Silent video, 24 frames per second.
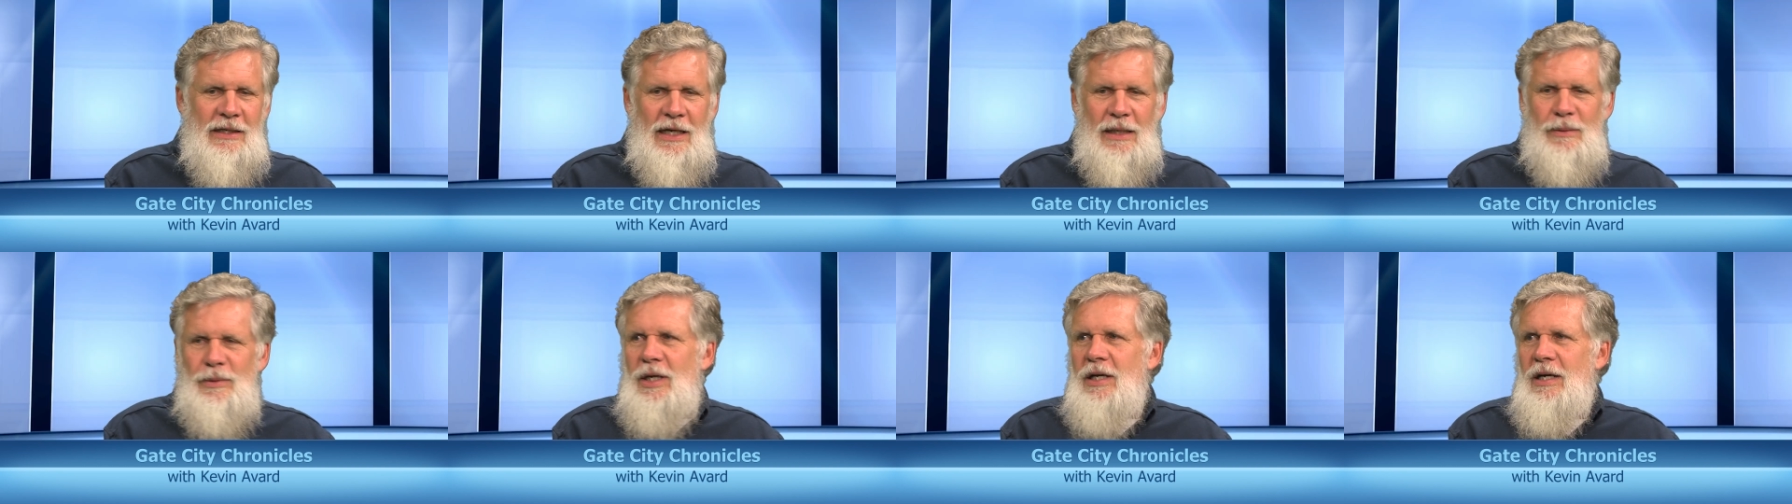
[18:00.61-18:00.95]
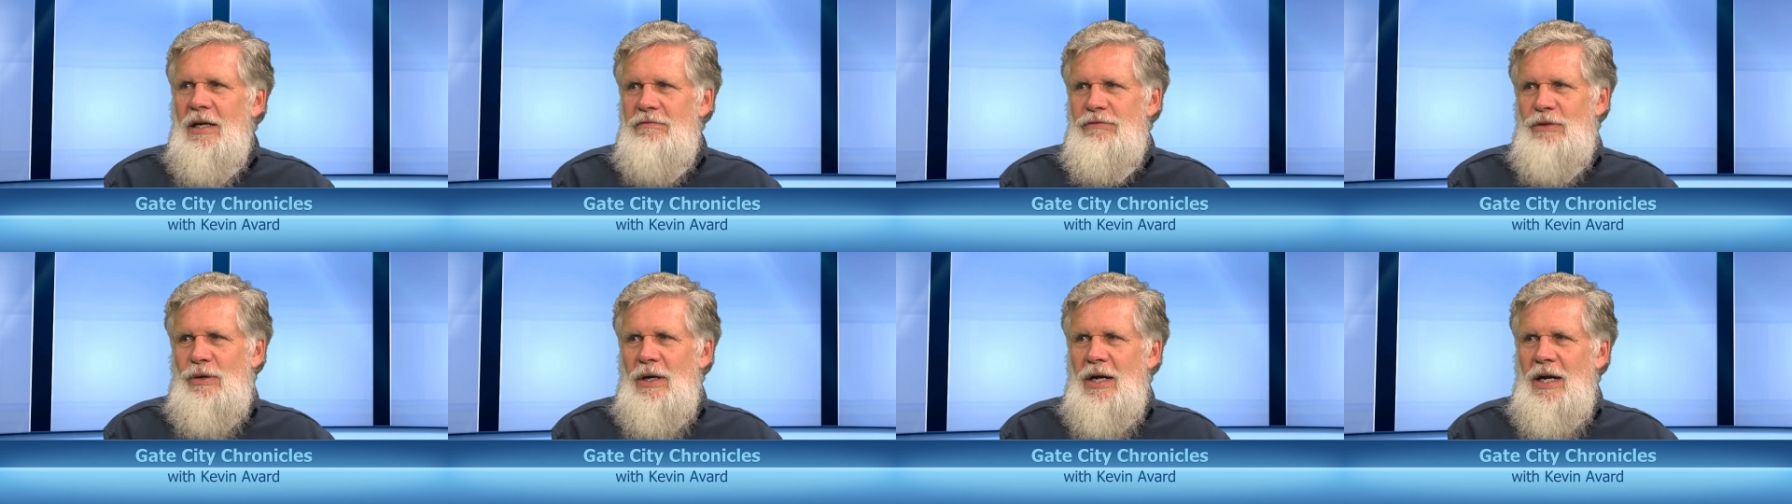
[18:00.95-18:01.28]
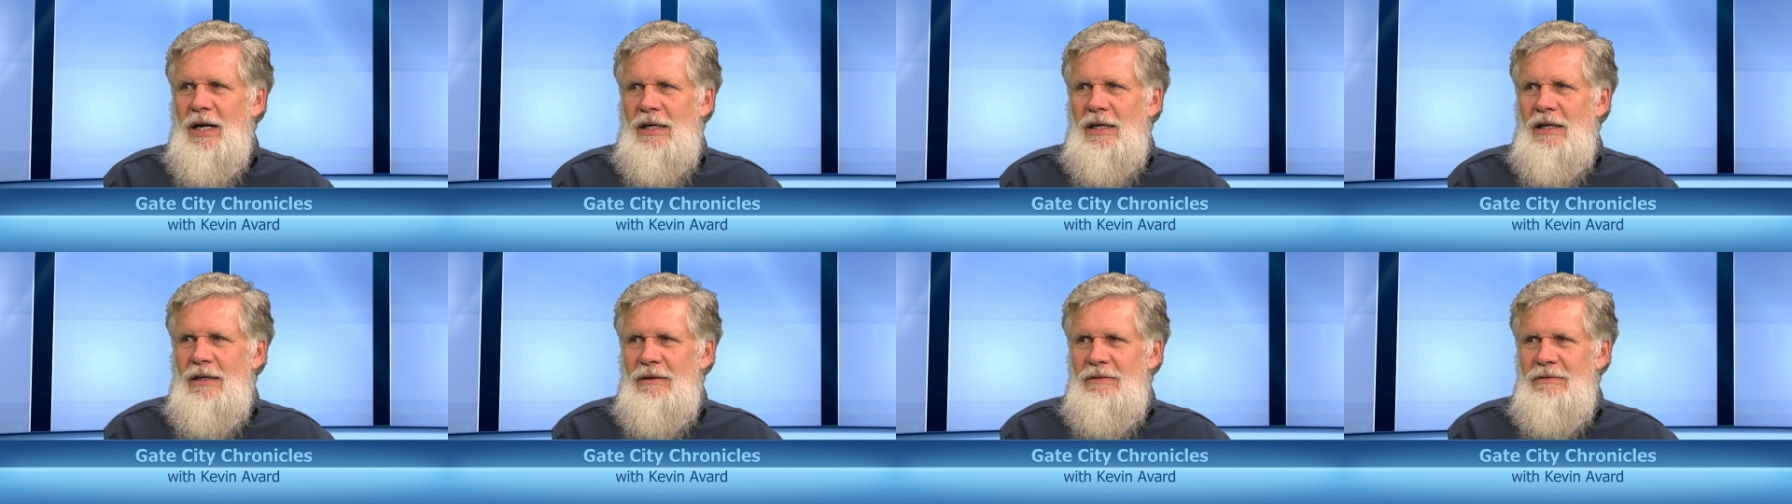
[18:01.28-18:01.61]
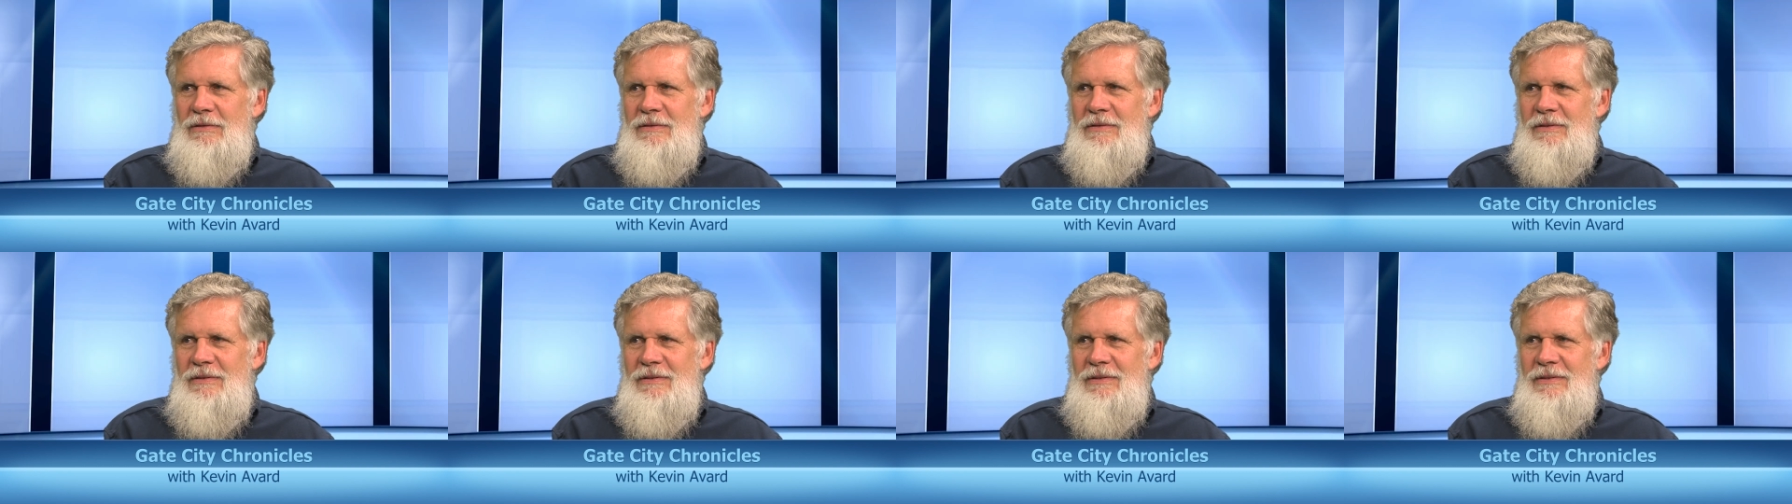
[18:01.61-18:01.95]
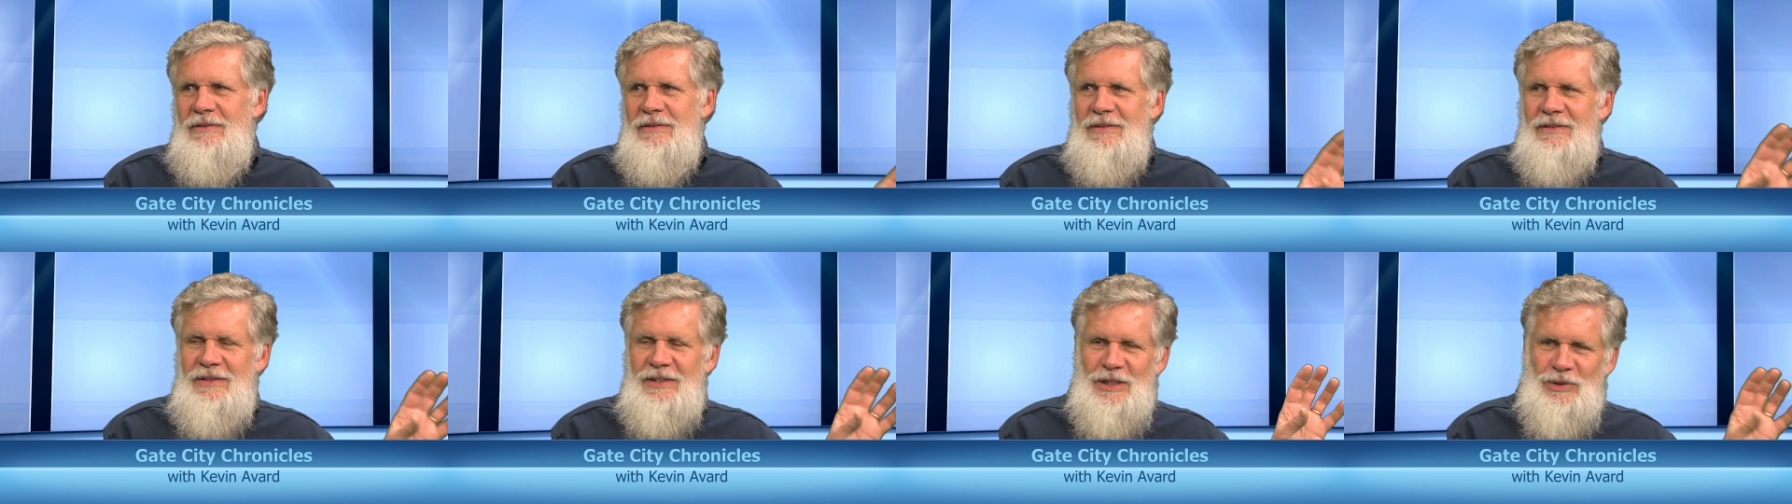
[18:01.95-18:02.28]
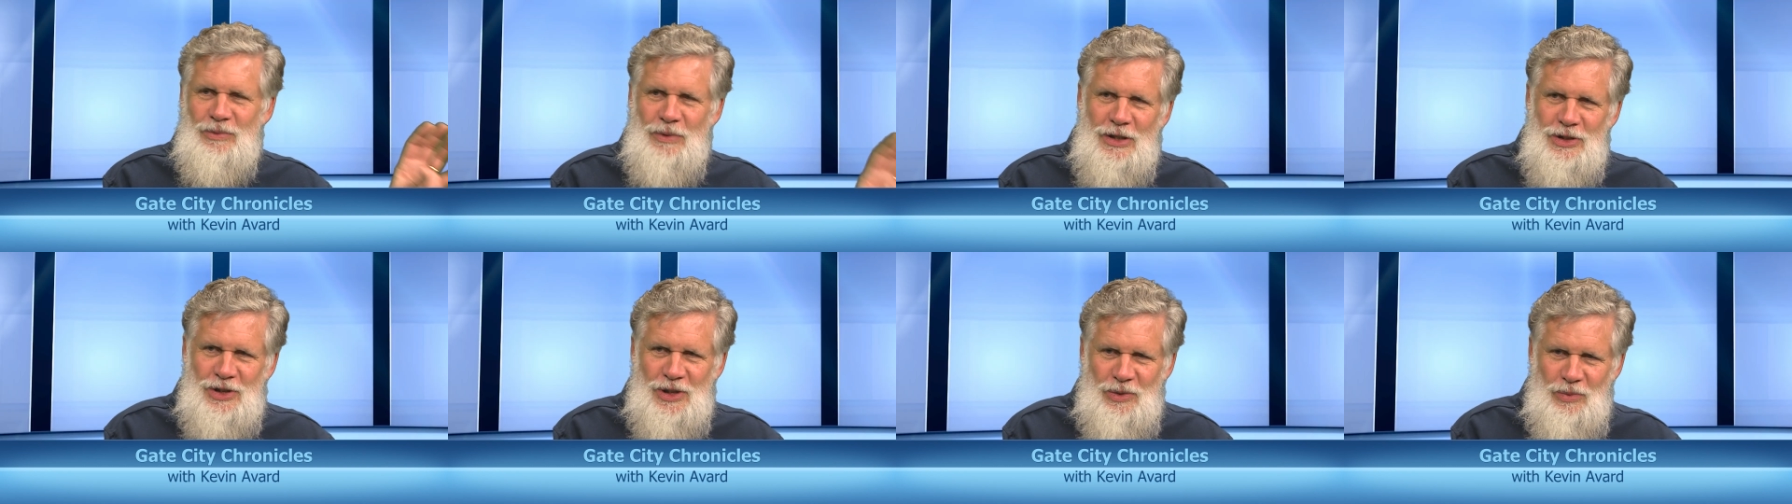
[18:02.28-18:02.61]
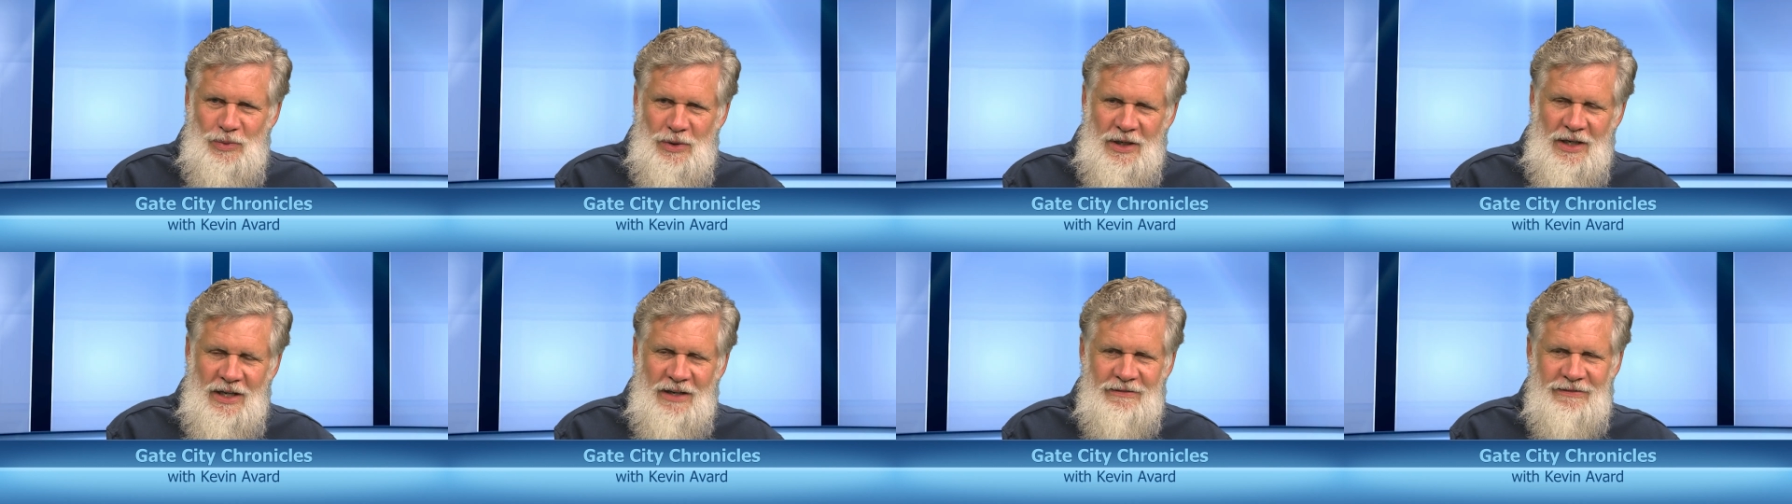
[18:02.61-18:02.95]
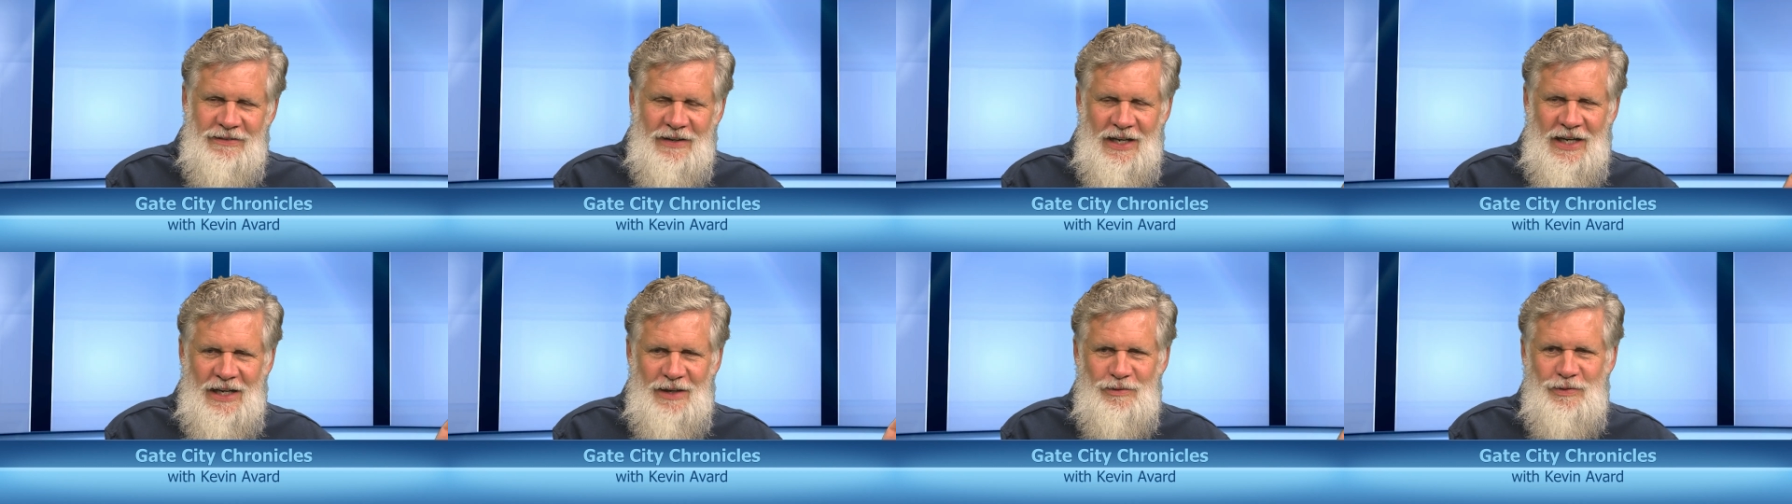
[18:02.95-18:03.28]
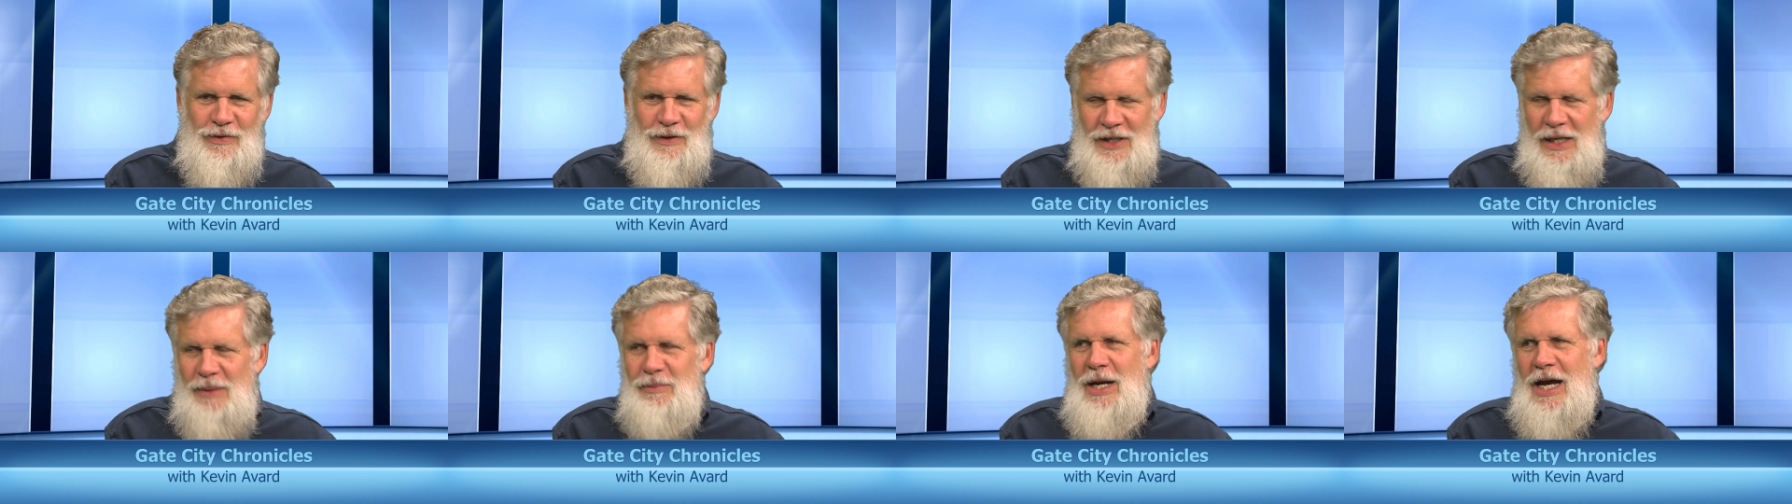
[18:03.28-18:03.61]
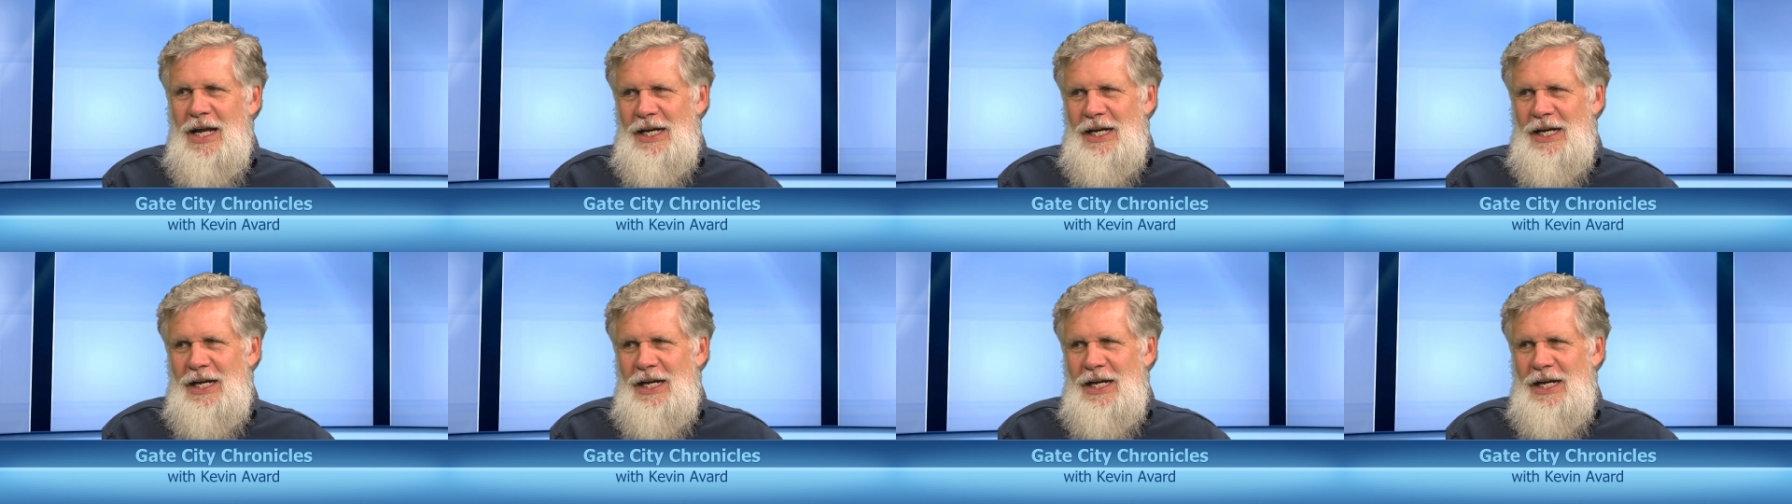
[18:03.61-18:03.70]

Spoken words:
Yamaha Virago, the original one, and if we come